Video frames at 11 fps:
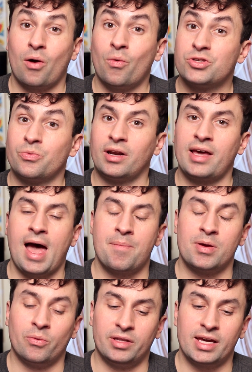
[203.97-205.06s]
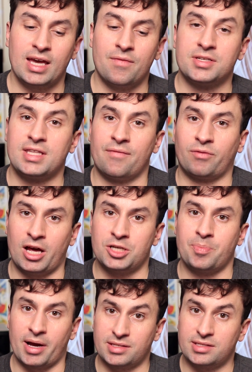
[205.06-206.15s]
I was really happy when they gave us that
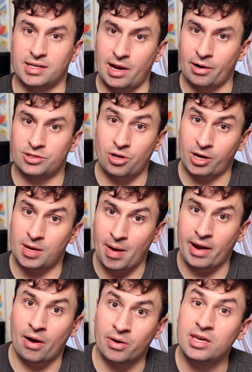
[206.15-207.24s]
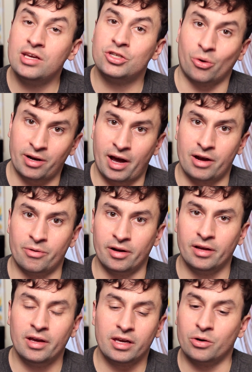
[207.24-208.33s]
flashback to Garrett talking about how he joined
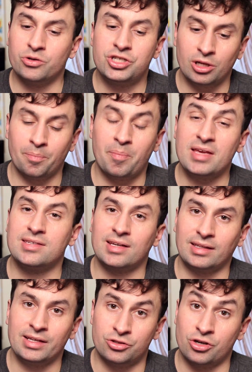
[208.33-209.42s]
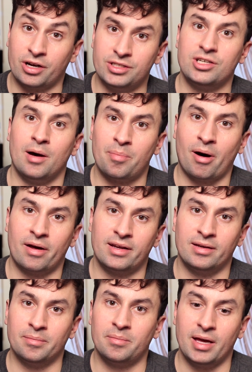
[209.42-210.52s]
Hydra. You know, S.H.I.E.L.D. basically took a dump on
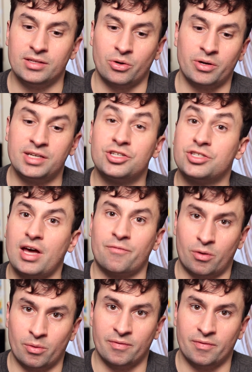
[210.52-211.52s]
him, and so he's just out for